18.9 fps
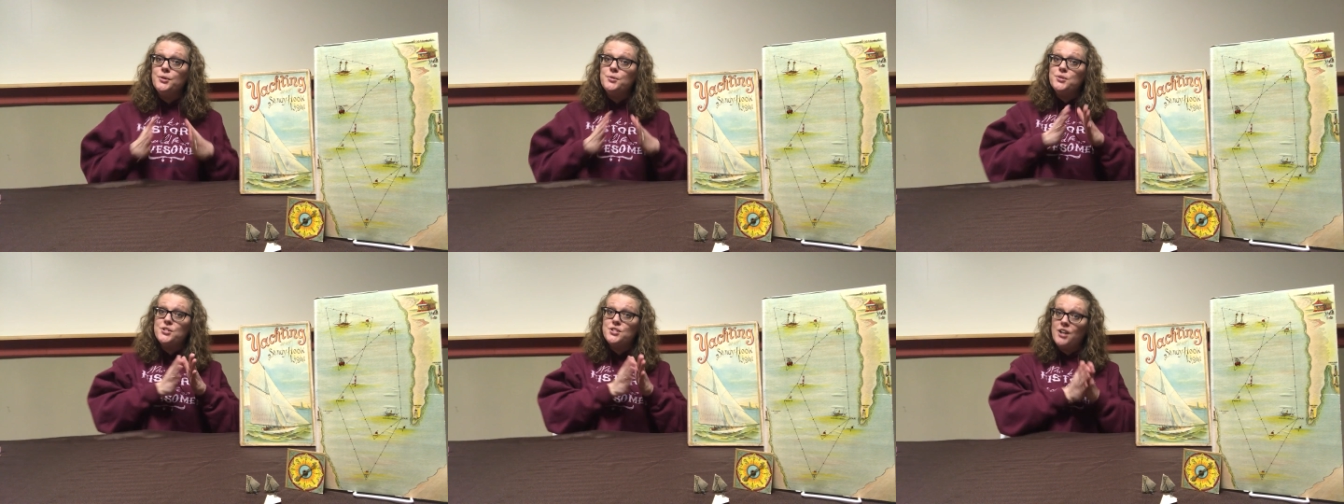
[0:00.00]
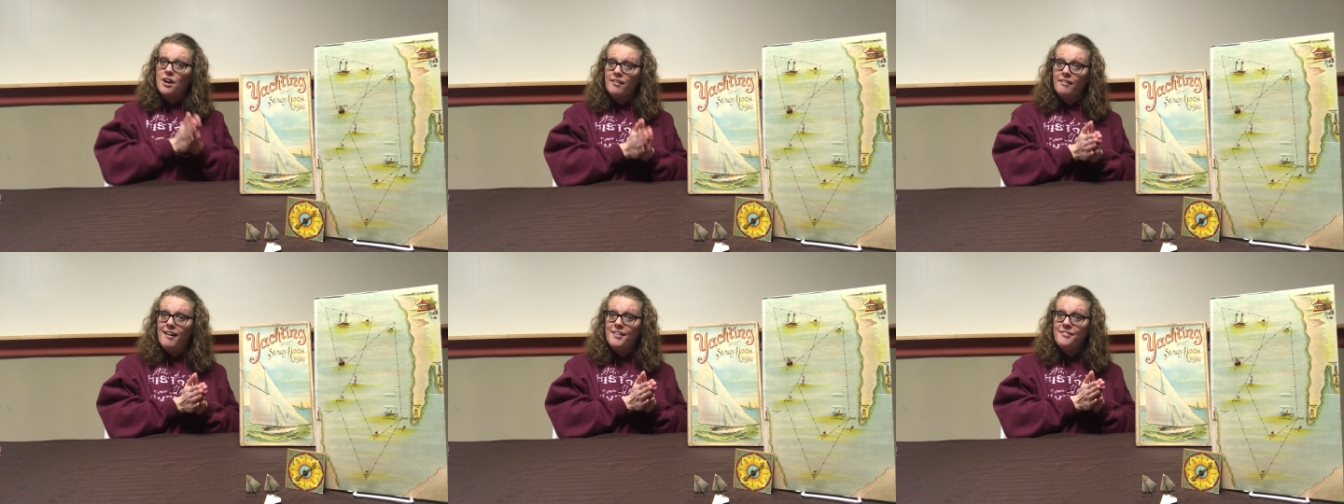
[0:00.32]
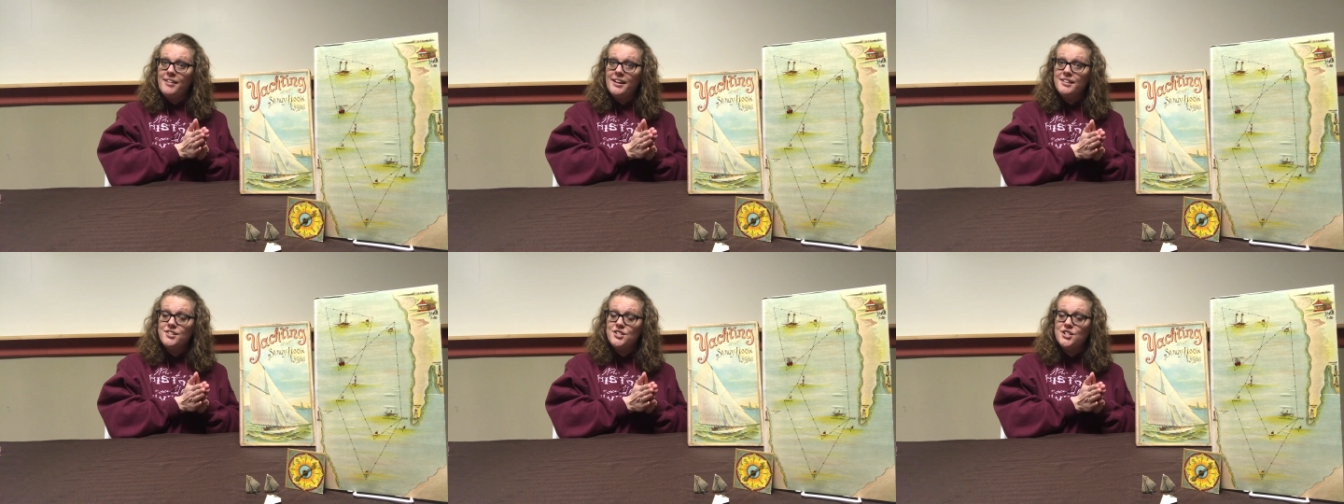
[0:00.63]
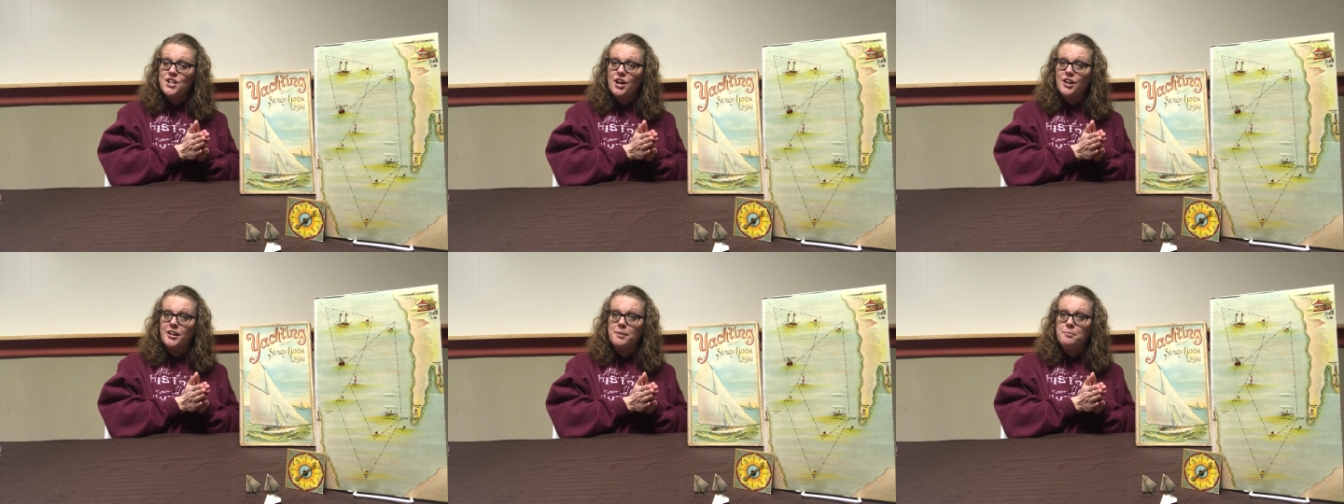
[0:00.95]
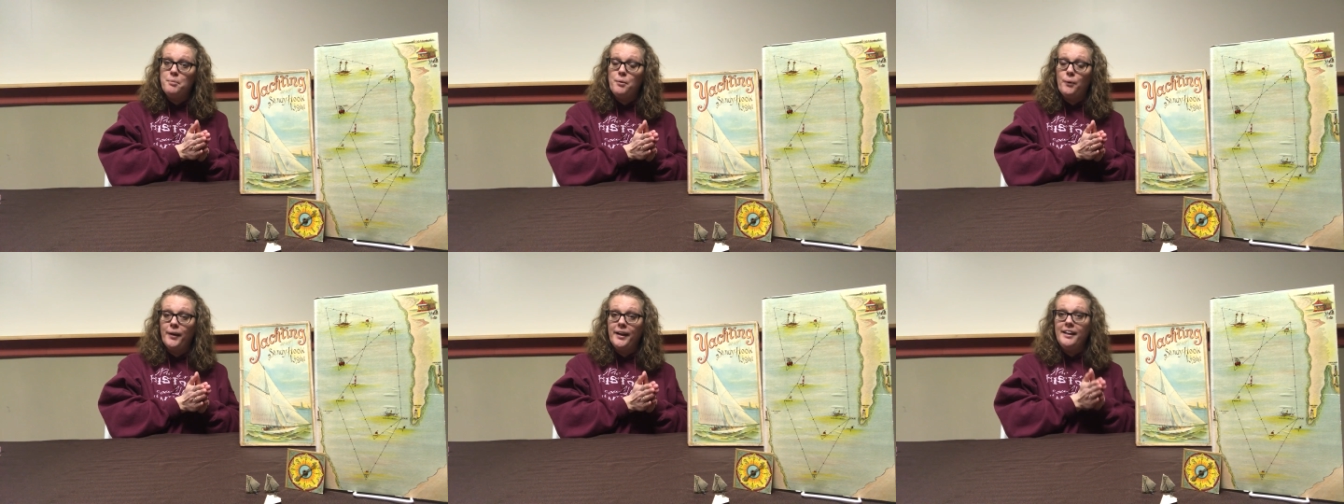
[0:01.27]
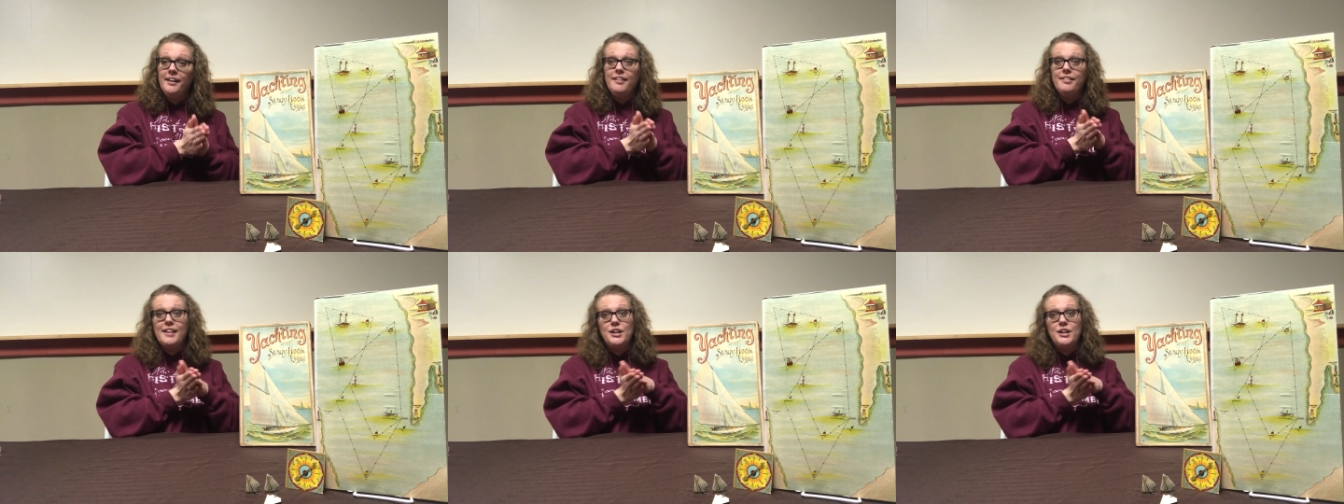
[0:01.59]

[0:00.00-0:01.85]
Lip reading: You start off at a starting point,